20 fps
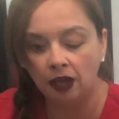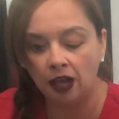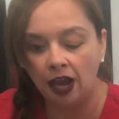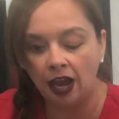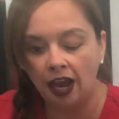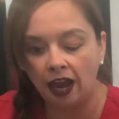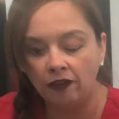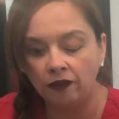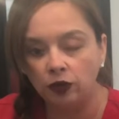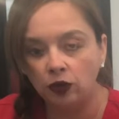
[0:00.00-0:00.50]

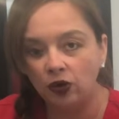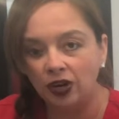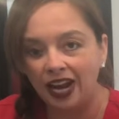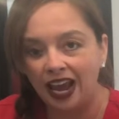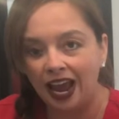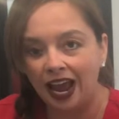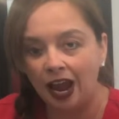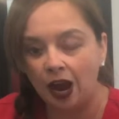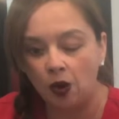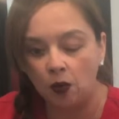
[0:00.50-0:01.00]
after an
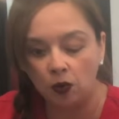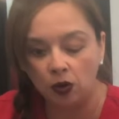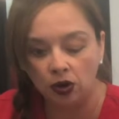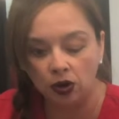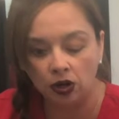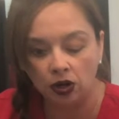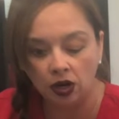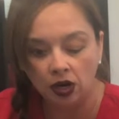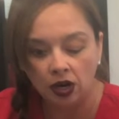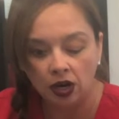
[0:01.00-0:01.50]

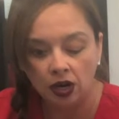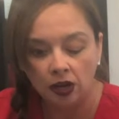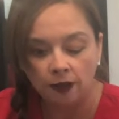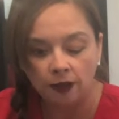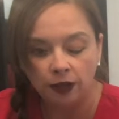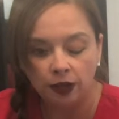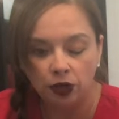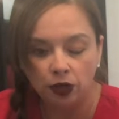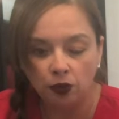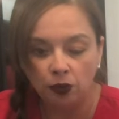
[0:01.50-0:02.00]
hour,
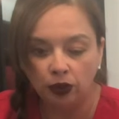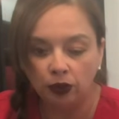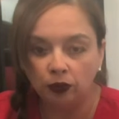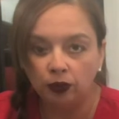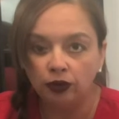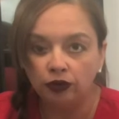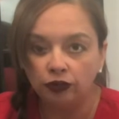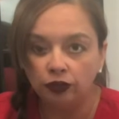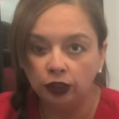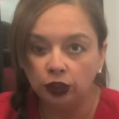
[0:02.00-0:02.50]
then you want to
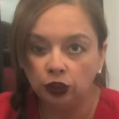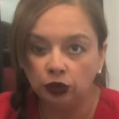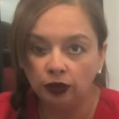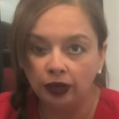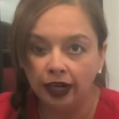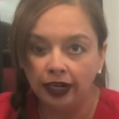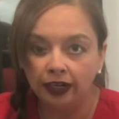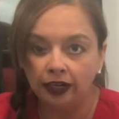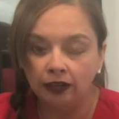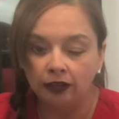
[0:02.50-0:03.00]

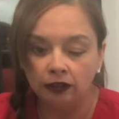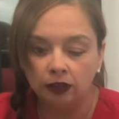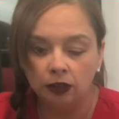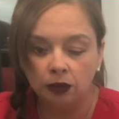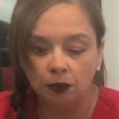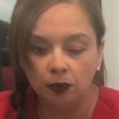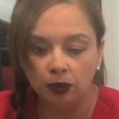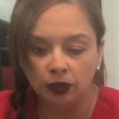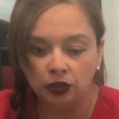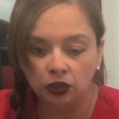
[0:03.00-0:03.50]
refrigerate it to
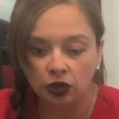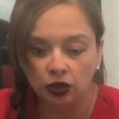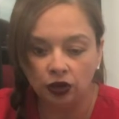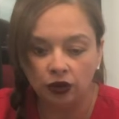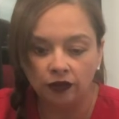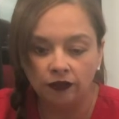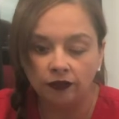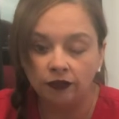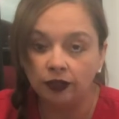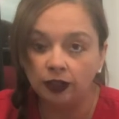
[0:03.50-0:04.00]

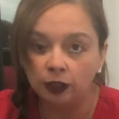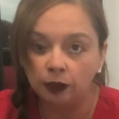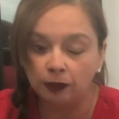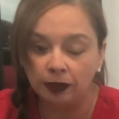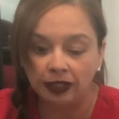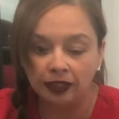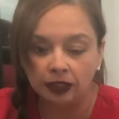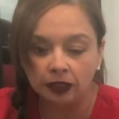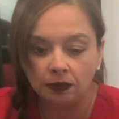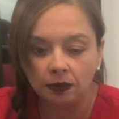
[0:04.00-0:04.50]
preserve the
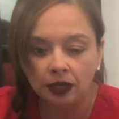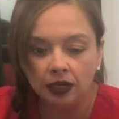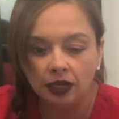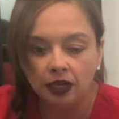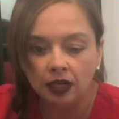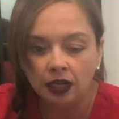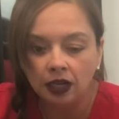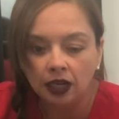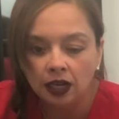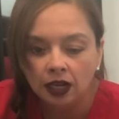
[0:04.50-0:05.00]

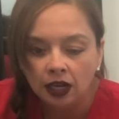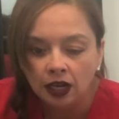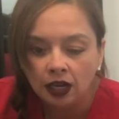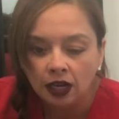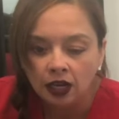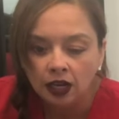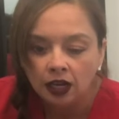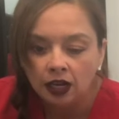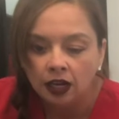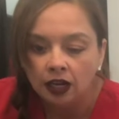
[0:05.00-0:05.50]
specimen.
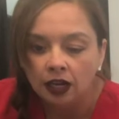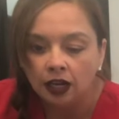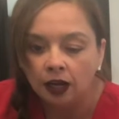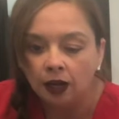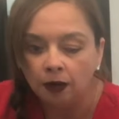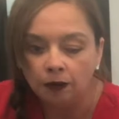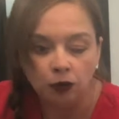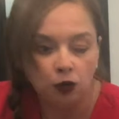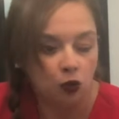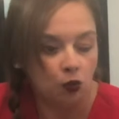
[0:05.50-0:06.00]

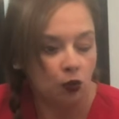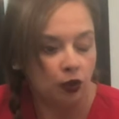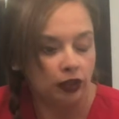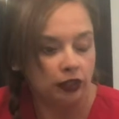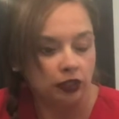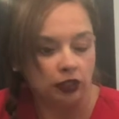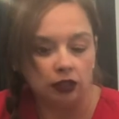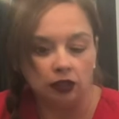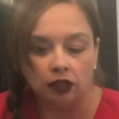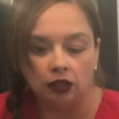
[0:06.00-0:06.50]
You want
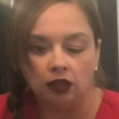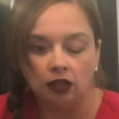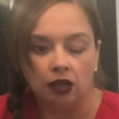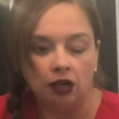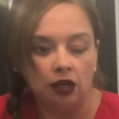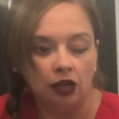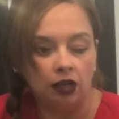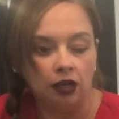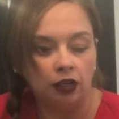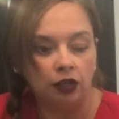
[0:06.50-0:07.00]
to look
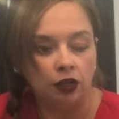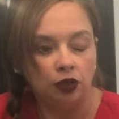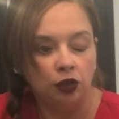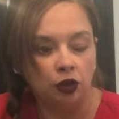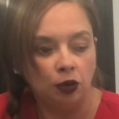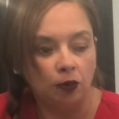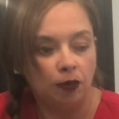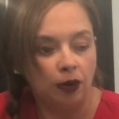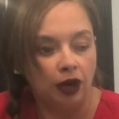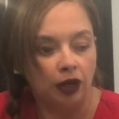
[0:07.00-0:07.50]
on
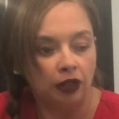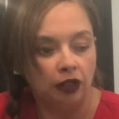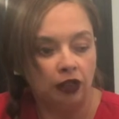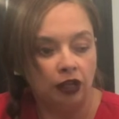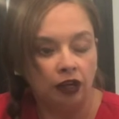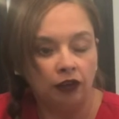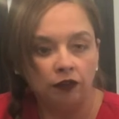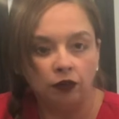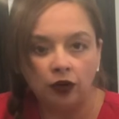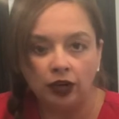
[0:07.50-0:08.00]
your bottle
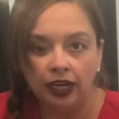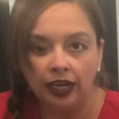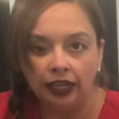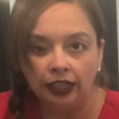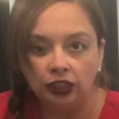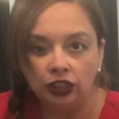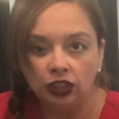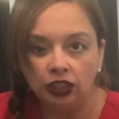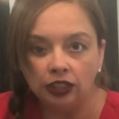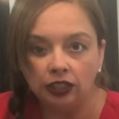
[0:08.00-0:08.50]
of
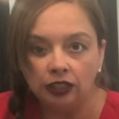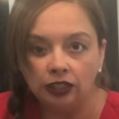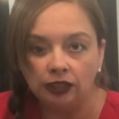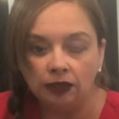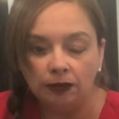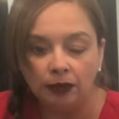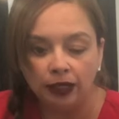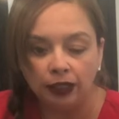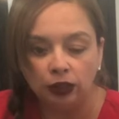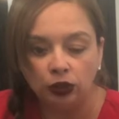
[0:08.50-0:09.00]
reagents to
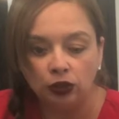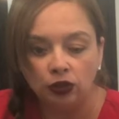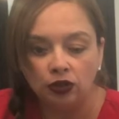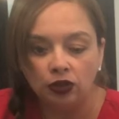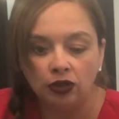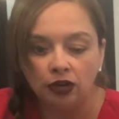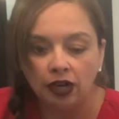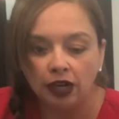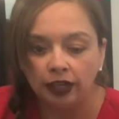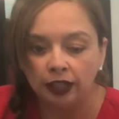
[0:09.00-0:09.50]
make sure
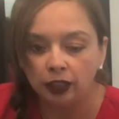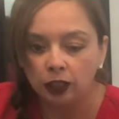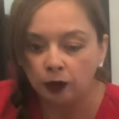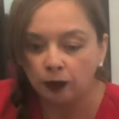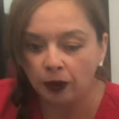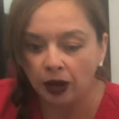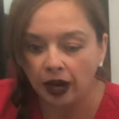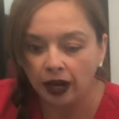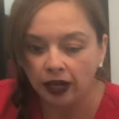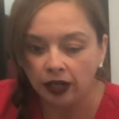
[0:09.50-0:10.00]
they're not
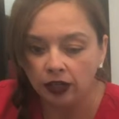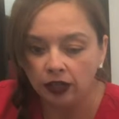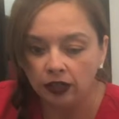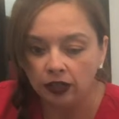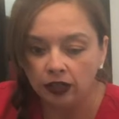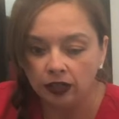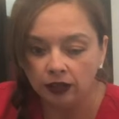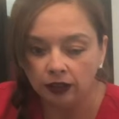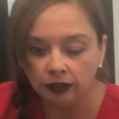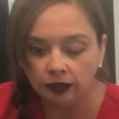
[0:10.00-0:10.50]
expired.
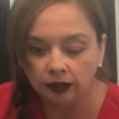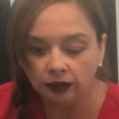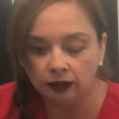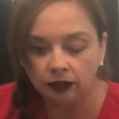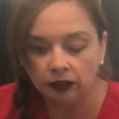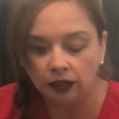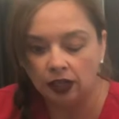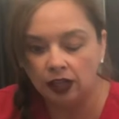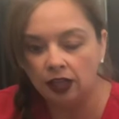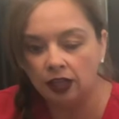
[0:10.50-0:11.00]

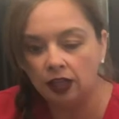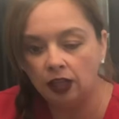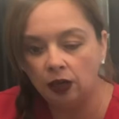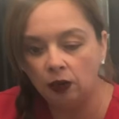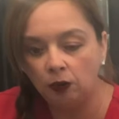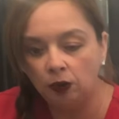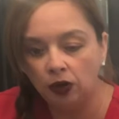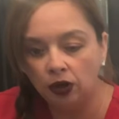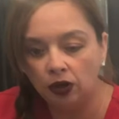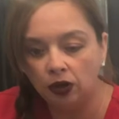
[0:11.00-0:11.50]
And
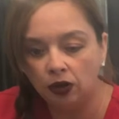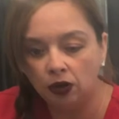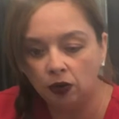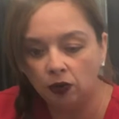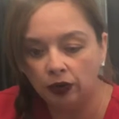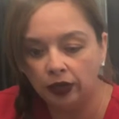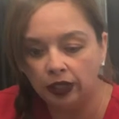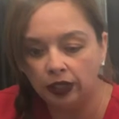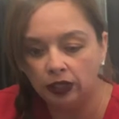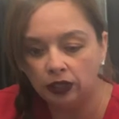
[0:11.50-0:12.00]
then we're
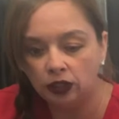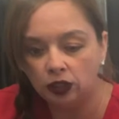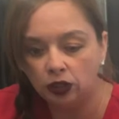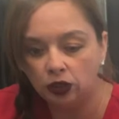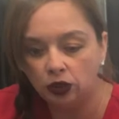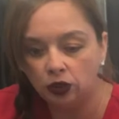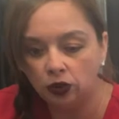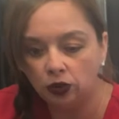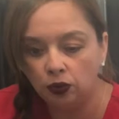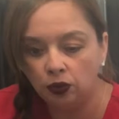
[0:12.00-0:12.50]
going
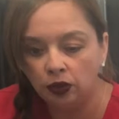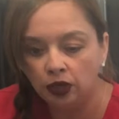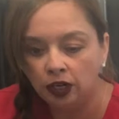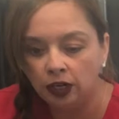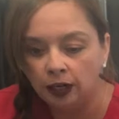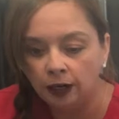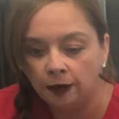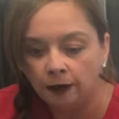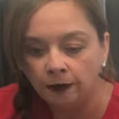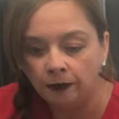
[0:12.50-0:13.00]
to
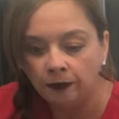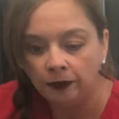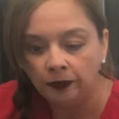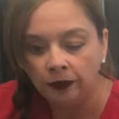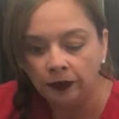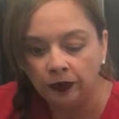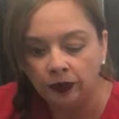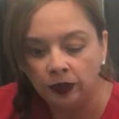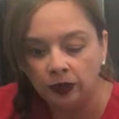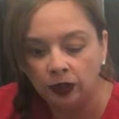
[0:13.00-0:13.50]

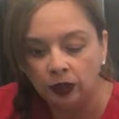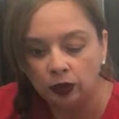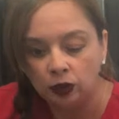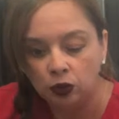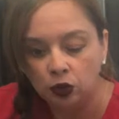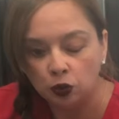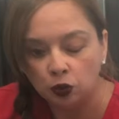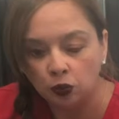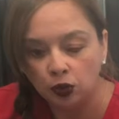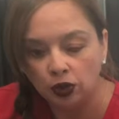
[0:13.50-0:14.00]

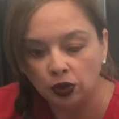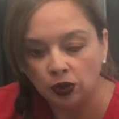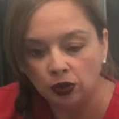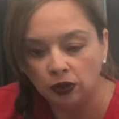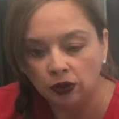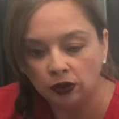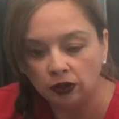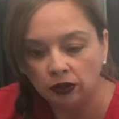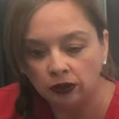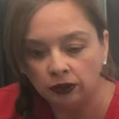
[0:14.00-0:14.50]

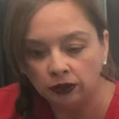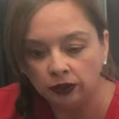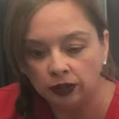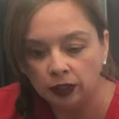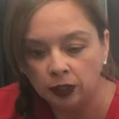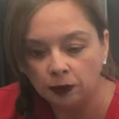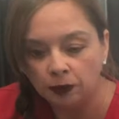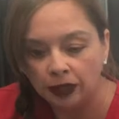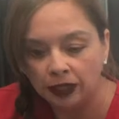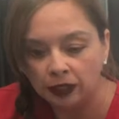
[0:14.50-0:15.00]
swirl the
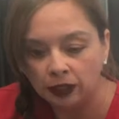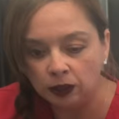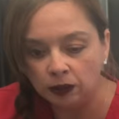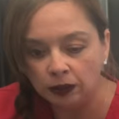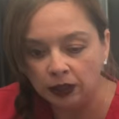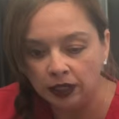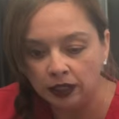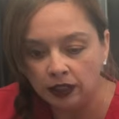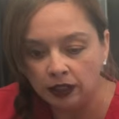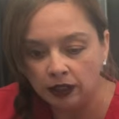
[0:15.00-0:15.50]

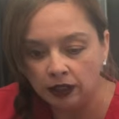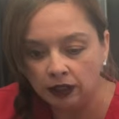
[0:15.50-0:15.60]
specimen.